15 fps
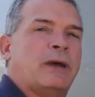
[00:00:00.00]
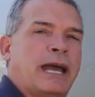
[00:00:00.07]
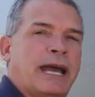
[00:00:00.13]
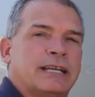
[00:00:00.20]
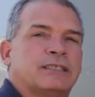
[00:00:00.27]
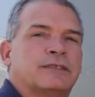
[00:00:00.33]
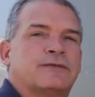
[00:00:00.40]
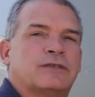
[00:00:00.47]

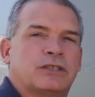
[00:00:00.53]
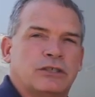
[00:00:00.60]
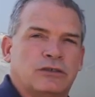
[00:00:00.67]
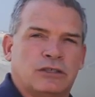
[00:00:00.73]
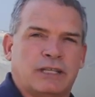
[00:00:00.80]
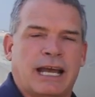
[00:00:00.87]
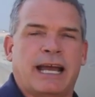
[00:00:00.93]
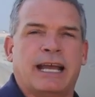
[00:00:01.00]
passive
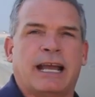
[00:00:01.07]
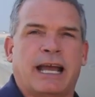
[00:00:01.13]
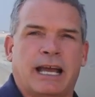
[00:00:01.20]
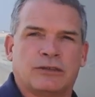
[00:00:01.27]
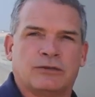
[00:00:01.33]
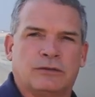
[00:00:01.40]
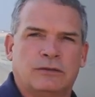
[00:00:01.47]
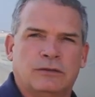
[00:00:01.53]
steer tag
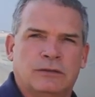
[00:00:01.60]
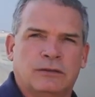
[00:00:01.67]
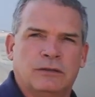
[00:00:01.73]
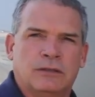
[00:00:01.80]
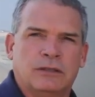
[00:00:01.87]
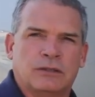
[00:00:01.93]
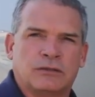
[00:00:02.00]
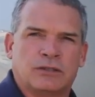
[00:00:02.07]
axle,
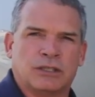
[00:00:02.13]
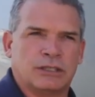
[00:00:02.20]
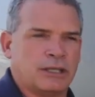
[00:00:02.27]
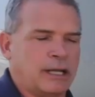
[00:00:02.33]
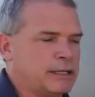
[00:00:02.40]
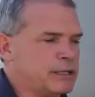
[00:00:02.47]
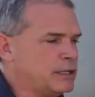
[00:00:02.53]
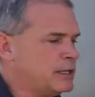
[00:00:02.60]

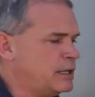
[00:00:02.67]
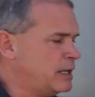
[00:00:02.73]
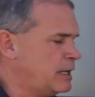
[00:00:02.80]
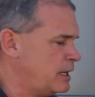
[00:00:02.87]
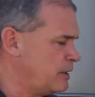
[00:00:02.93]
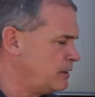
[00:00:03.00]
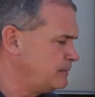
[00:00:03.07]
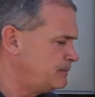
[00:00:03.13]
just like the
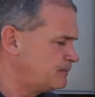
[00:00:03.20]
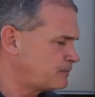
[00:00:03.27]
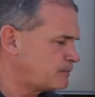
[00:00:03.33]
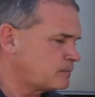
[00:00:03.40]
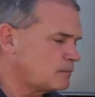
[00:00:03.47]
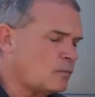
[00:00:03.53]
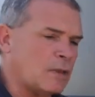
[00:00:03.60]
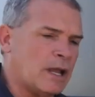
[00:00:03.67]
King Air.
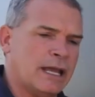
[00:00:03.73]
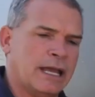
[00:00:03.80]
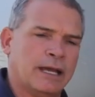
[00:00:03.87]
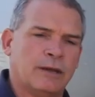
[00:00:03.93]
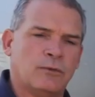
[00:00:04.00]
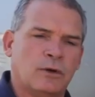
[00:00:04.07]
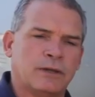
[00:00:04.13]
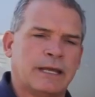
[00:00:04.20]

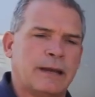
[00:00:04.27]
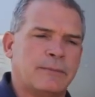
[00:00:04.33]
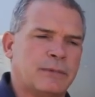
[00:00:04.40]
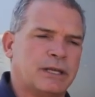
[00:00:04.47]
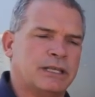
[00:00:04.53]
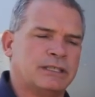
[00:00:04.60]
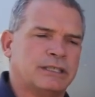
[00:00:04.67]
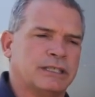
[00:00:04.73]
And what that
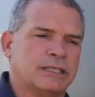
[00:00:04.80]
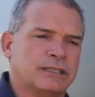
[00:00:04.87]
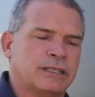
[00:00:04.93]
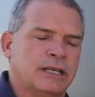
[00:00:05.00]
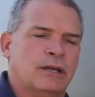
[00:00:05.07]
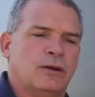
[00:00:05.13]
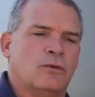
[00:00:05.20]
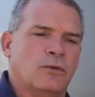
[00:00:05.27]
means is
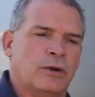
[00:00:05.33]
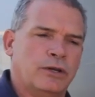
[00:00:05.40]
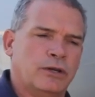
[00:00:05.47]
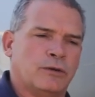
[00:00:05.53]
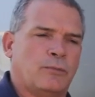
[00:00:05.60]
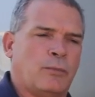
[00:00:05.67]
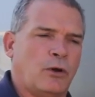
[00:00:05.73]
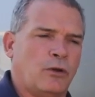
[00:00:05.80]
when
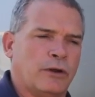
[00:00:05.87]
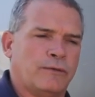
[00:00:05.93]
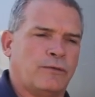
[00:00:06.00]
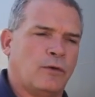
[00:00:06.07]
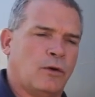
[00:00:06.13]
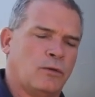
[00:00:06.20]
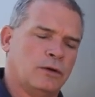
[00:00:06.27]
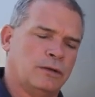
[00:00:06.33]
you're pulling
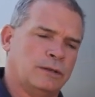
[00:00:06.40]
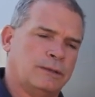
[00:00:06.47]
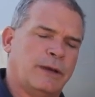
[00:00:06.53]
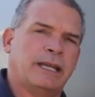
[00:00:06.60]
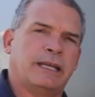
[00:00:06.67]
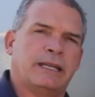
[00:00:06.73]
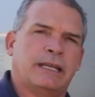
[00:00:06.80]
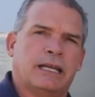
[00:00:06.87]
forward and
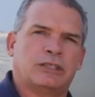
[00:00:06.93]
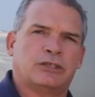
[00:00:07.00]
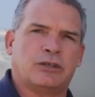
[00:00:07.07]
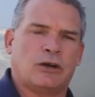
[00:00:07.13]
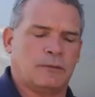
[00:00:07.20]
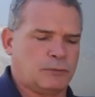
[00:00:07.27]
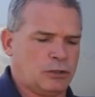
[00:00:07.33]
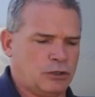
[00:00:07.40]
making that
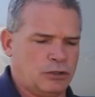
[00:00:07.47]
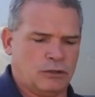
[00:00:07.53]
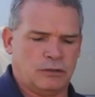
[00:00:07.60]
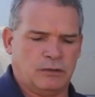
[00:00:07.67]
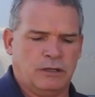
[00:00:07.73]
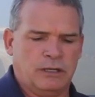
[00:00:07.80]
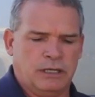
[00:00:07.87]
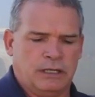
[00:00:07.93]
sharp
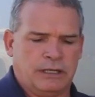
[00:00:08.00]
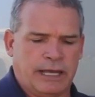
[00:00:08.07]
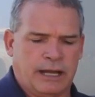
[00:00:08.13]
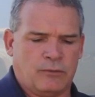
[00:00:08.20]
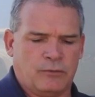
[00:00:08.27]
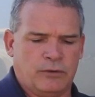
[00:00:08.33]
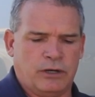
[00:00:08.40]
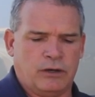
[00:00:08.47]
turn,
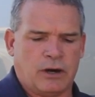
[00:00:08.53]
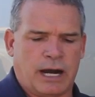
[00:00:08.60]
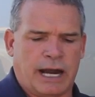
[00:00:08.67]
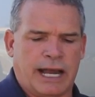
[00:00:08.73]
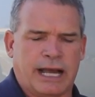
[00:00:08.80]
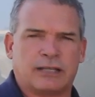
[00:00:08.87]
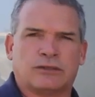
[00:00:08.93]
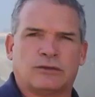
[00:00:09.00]
that rear
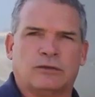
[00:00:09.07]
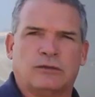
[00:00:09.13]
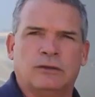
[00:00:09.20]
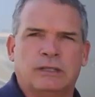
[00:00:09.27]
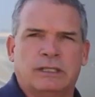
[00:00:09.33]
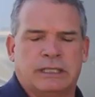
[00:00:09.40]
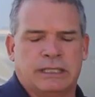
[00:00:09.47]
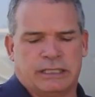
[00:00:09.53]
axle
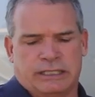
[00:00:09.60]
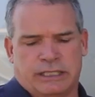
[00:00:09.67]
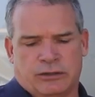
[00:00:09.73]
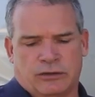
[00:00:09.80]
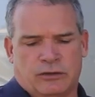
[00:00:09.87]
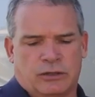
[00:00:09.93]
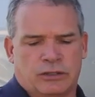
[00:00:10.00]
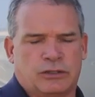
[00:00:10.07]
is
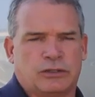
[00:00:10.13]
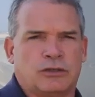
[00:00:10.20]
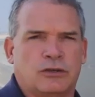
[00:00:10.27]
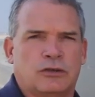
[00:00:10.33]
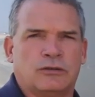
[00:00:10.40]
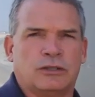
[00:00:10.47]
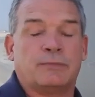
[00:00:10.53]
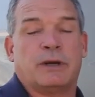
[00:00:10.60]
either going to
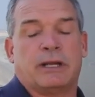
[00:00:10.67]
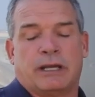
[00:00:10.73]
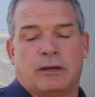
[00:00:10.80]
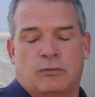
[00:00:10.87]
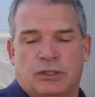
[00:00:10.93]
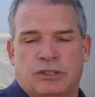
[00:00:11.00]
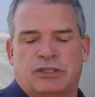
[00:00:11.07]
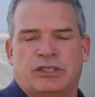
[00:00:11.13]
turn, depending
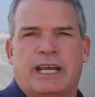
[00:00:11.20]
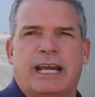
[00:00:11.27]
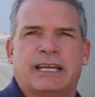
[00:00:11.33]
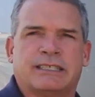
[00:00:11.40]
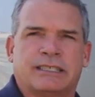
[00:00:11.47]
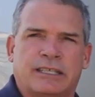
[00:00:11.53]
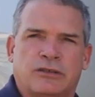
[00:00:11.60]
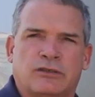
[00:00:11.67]
on which
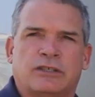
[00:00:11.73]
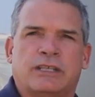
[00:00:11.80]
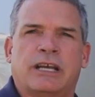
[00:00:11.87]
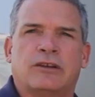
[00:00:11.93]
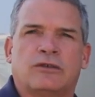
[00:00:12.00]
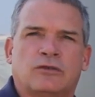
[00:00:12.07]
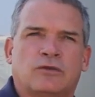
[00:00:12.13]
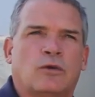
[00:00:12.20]
chassis, either
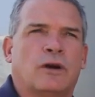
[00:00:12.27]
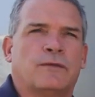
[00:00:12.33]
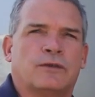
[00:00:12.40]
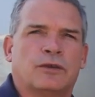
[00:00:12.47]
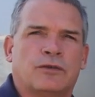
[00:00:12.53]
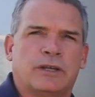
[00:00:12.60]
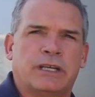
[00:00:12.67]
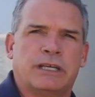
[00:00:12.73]
10 or 12
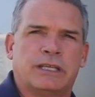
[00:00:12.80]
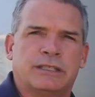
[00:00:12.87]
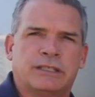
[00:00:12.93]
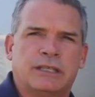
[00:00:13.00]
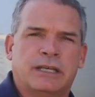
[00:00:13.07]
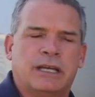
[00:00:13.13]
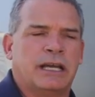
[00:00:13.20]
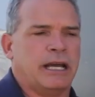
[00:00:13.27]
degrees,
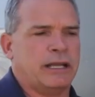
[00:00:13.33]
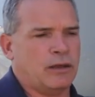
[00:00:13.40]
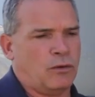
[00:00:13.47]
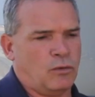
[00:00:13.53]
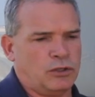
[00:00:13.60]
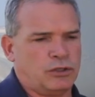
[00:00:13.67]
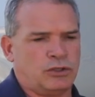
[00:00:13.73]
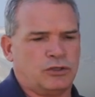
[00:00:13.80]
and then
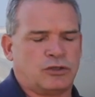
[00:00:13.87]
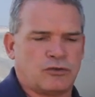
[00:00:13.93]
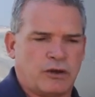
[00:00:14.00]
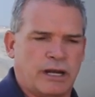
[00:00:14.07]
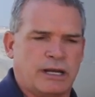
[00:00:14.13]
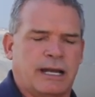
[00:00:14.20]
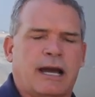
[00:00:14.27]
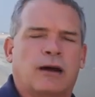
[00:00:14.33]
once you
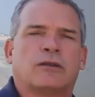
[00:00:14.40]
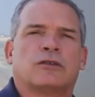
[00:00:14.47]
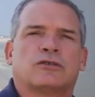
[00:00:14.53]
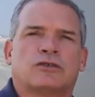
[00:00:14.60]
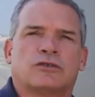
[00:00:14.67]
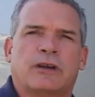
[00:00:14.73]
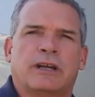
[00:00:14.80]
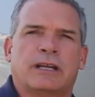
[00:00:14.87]
straighten out, it'll
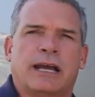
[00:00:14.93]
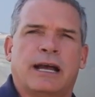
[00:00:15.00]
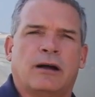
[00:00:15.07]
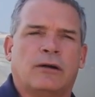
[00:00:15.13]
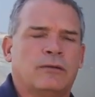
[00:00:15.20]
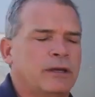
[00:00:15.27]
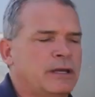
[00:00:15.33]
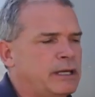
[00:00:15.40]
straighten
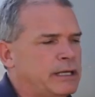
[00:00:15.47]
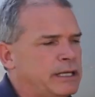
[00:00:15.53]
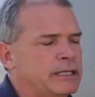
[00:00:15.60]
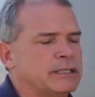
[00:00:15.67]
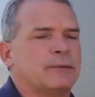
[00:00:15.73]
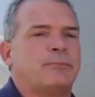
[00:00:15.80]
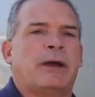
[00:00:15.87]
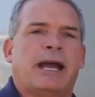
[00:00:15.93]
out. It
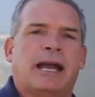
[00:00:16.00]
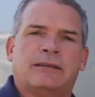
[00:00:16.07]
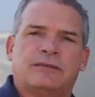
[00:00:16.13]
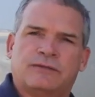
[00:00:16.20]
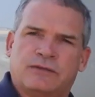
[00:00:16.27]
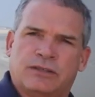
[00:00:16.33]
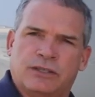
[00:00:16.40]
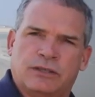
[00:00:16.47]
is a
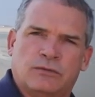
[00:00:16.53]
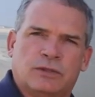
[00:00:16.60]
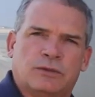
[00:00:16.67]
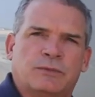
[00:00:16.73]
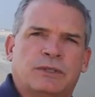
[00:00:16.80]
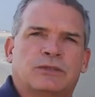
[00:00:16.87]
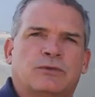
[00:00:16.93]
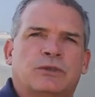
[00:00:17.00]
passive steer,
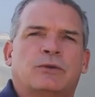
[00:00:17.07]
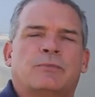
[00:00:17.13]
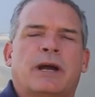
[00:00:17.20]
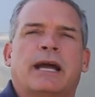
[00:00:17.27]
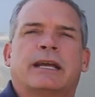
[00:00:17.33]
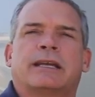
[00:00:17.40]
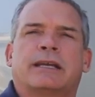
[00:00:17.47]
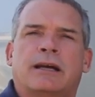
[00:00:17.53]
which means when you're
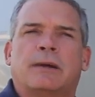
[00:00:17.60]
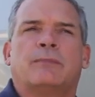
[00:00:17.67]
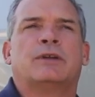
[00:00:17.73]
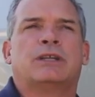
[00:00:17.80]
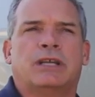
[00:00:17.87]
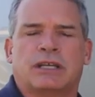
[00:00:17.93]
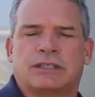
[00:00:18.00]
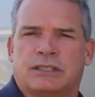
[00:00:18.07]
backing up,
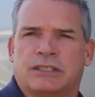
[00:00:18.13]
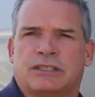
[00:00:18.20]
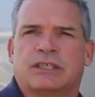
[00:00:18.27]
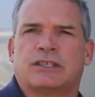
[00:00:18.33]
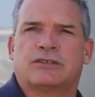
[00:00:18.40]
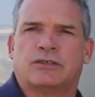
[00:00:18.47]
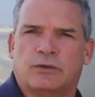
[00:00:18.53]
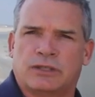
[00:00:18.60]
it doesn't
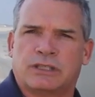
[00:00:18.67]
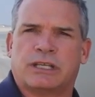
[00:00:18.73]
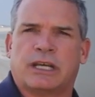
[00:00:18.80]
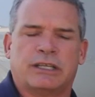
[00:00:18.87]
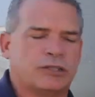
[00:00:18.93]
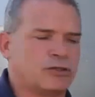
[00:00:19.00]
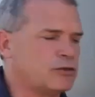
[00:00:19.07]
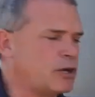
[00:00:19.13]
assist you, it
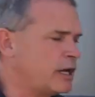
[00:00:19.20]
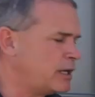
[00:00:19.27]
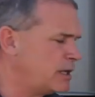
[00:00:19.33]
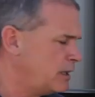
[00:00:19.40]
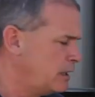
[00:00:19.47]
stays straight.